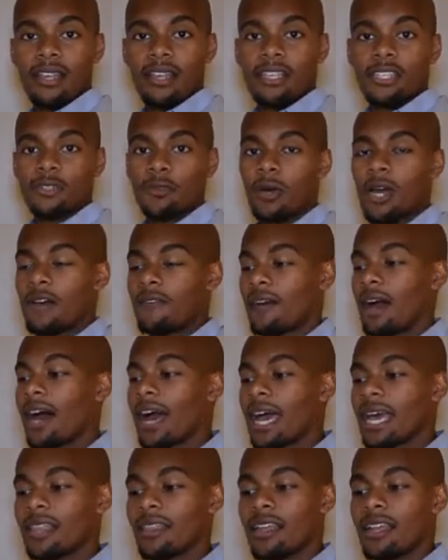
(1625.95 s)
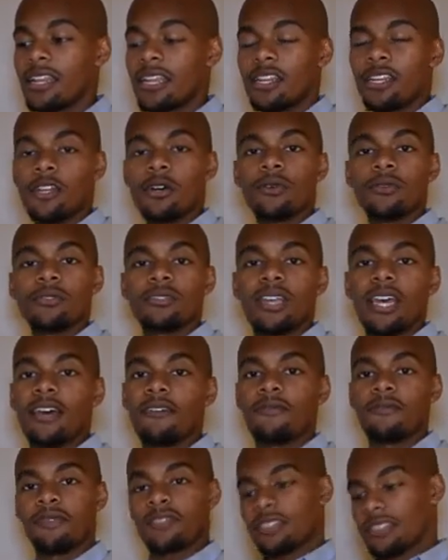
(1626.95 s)
So I have highlighted notes. I
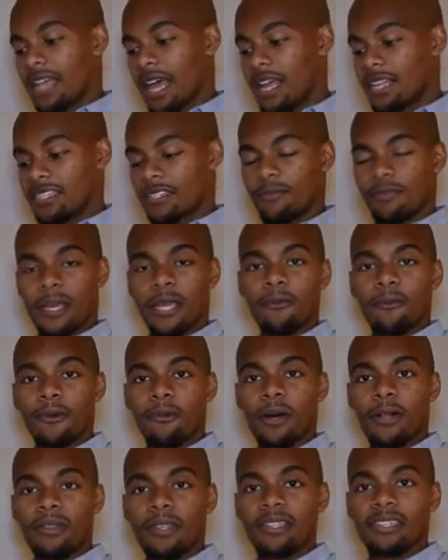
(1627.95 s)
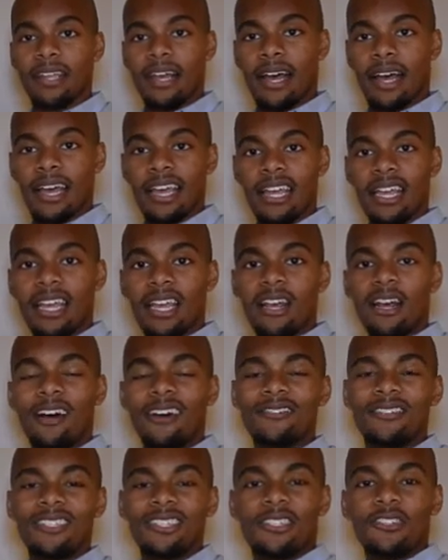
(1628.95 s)
have stacks of paper about this high of
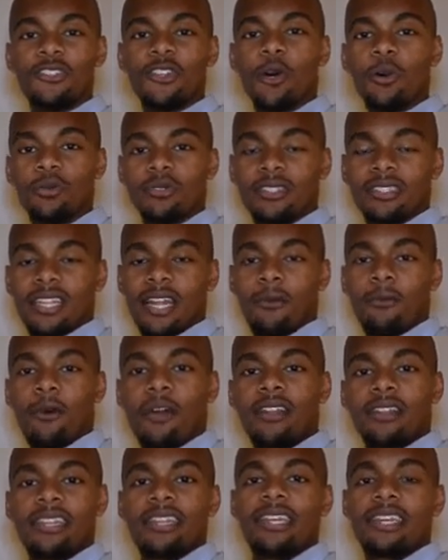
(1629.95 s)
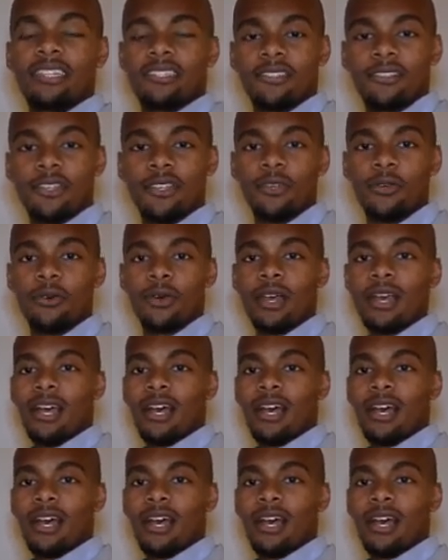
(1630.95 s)
just notes that I wanted to get to you.